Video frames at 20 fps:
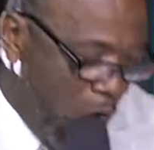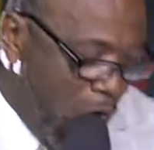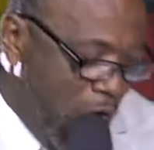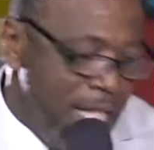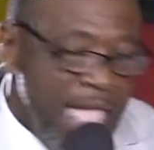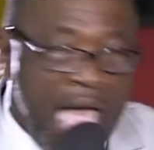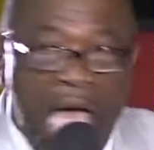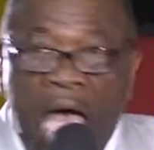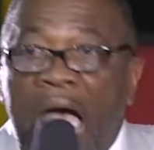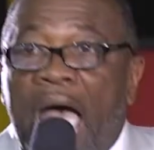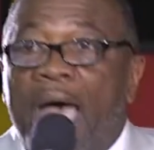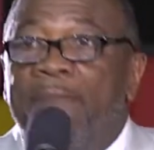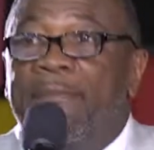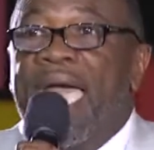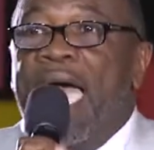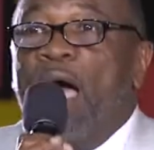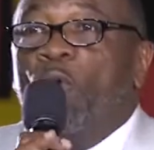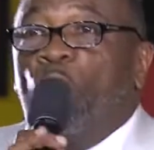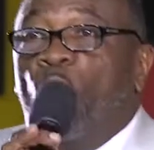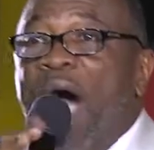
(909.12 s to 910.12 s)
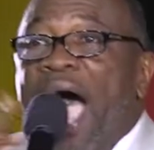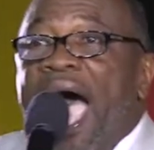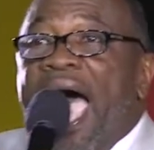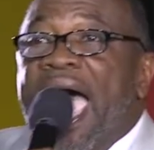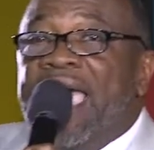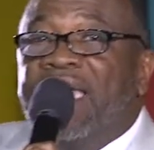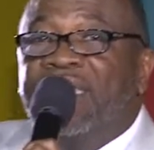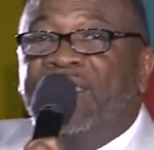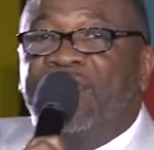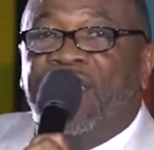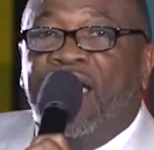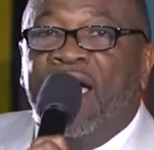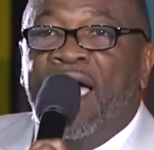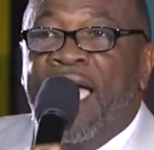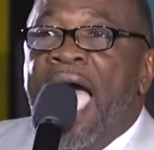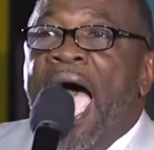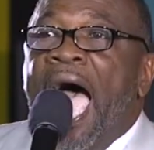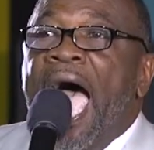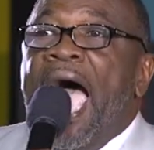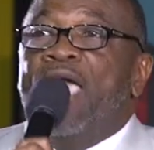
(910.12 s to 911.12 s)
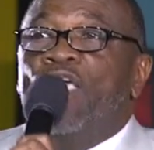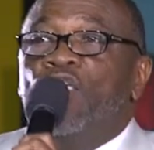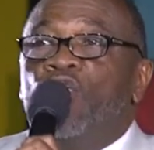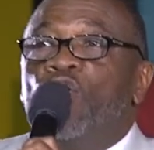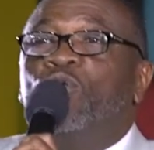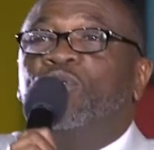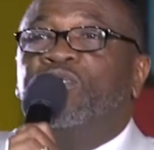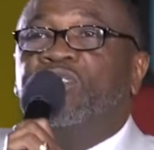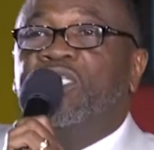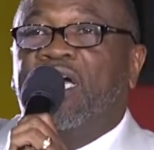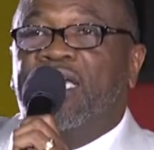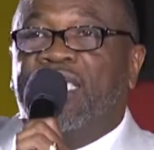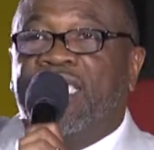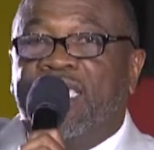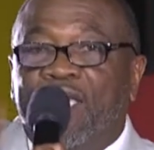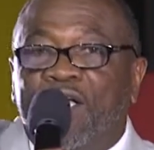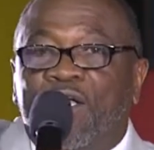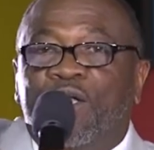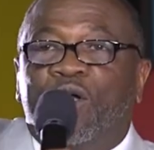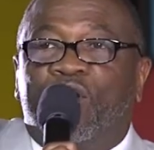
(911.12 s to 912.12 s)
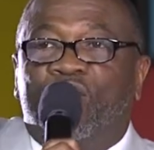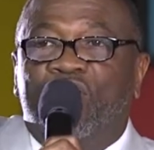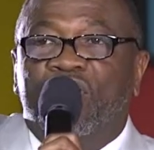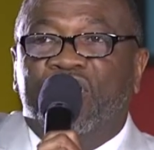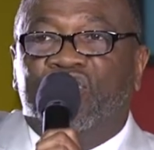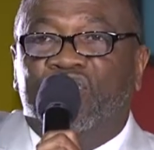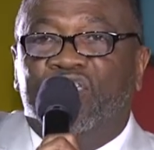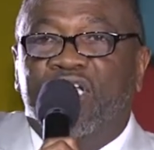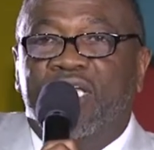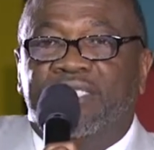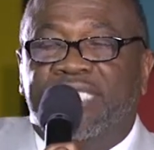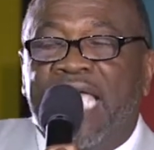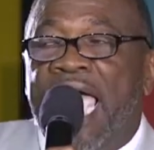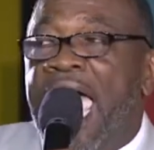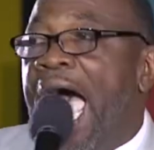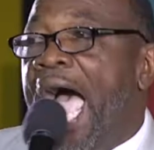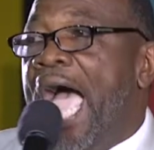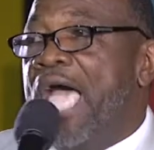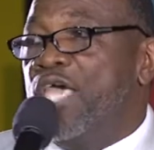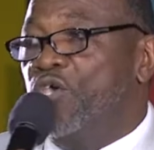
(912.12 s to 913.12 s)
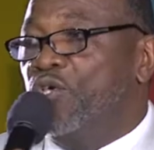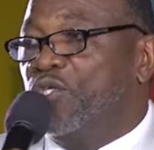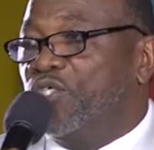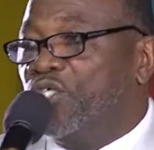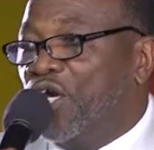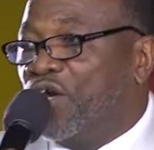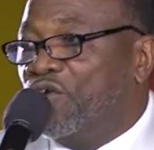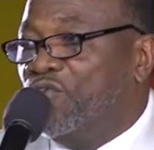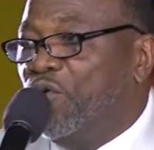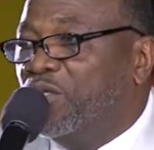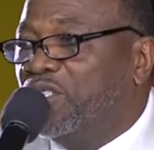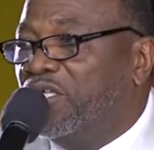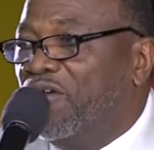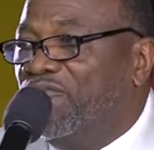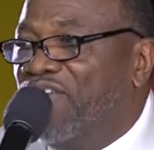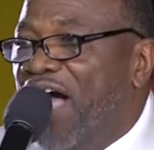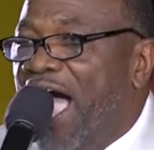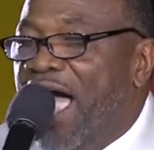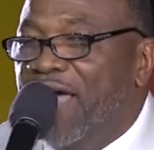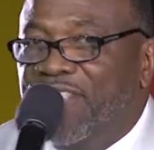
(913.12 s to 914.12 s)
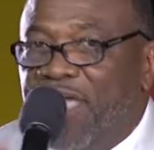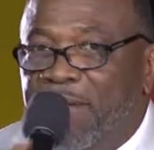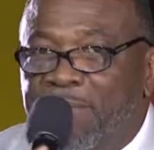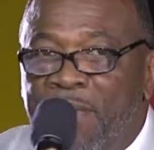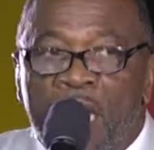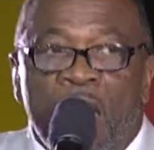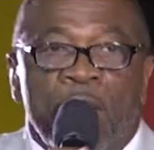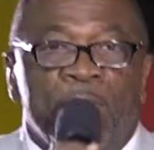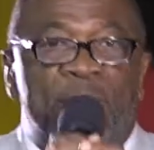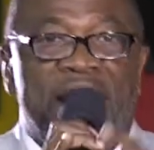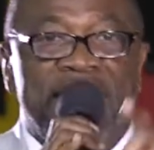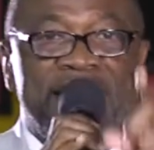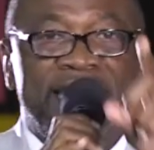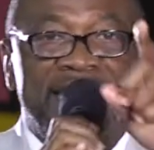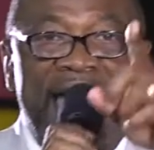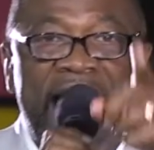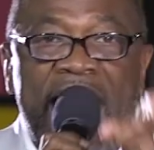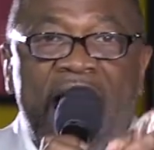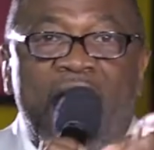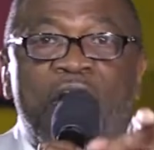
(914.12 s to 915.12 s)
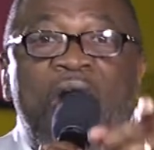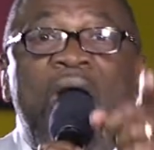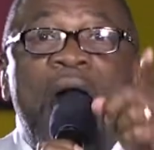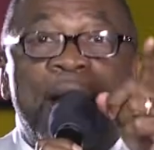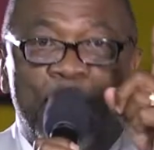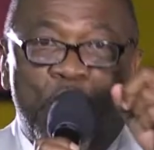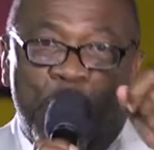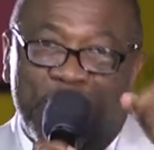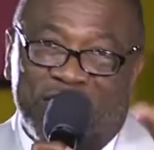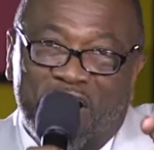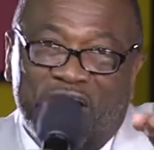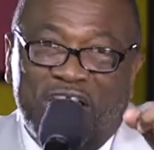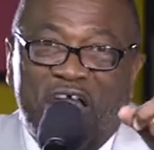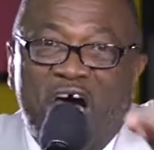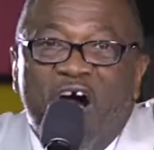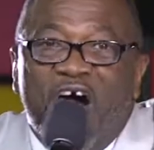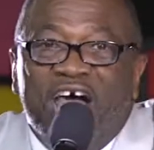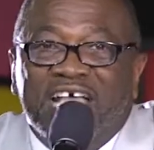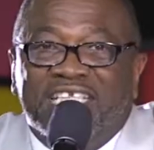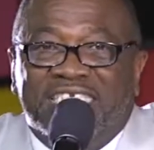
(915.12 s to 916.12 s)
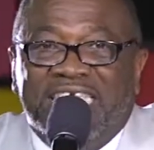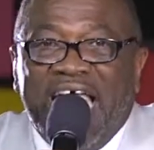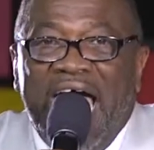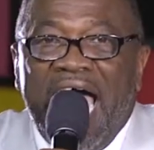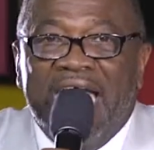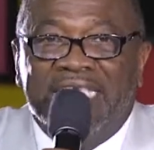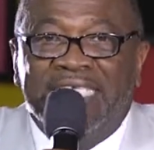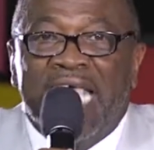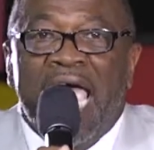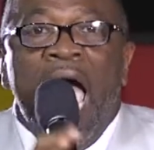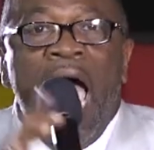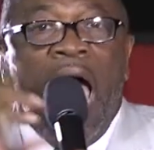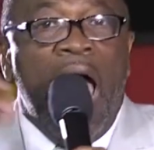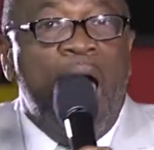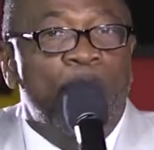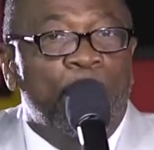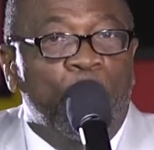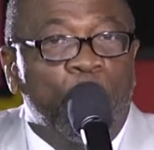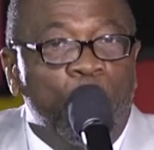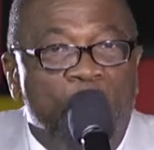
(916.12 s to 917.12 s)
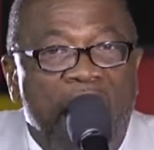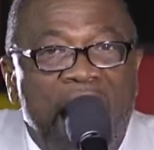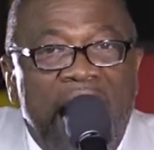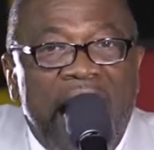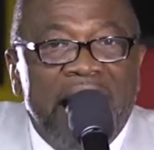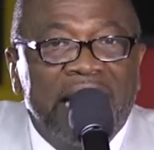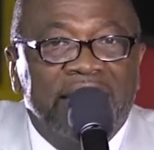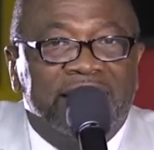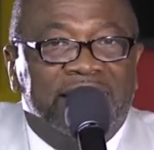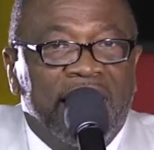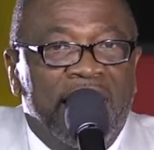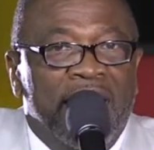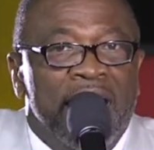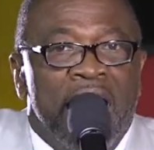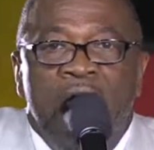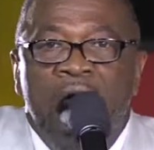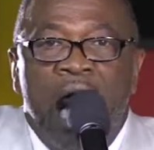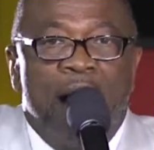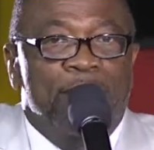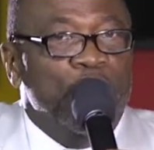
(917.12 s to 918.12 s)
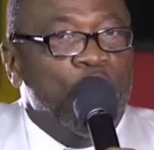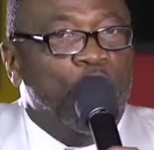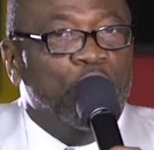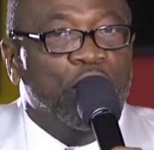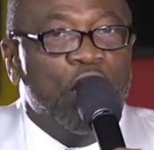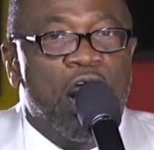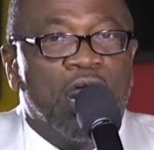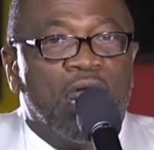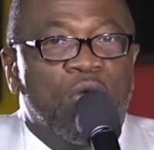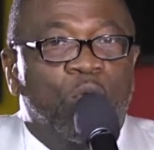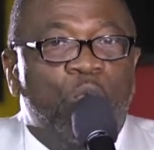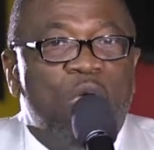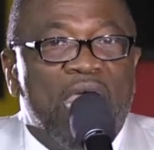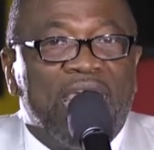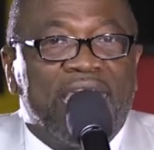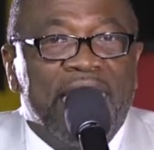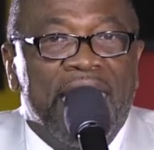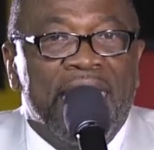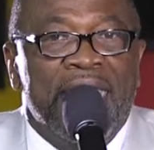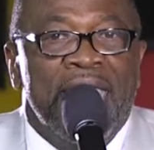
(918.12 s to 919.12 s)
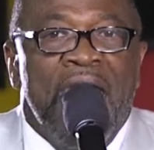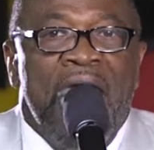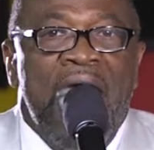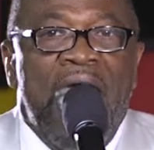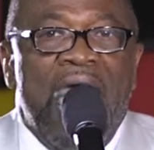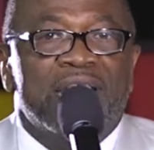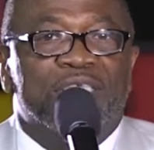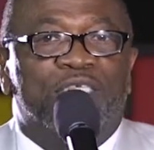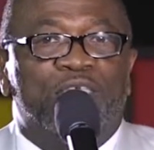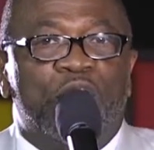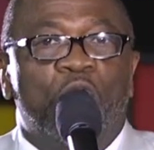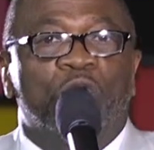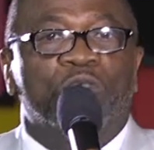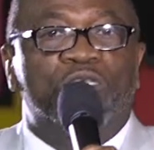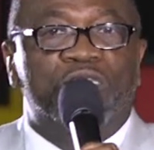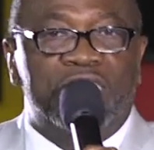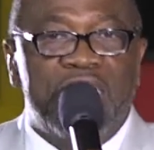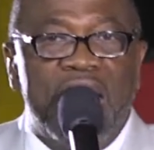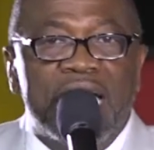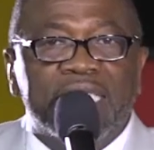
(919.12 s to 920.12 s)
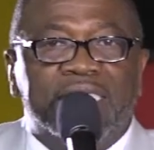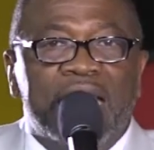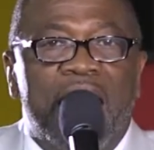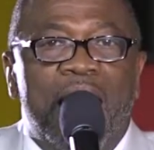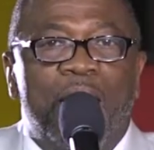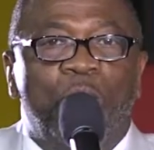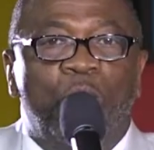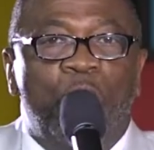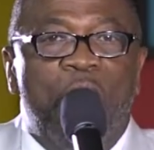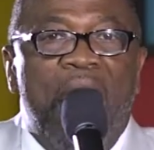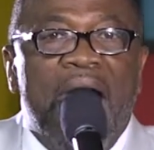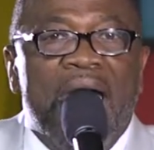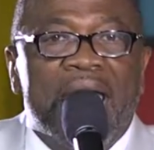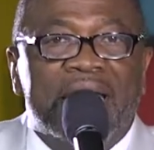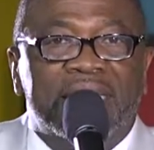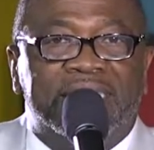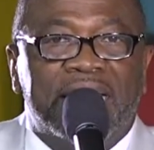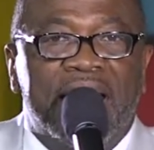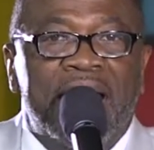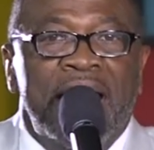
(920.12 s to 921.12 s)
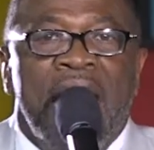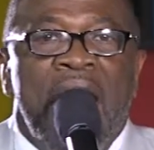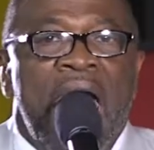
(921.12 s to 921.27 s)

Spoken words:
all, I'm wiser. I used to kill Christians. I used to crucify them, but now I'm on the Lord's side. I'm wiser. I'm no longer wicked. And so since I'm wiser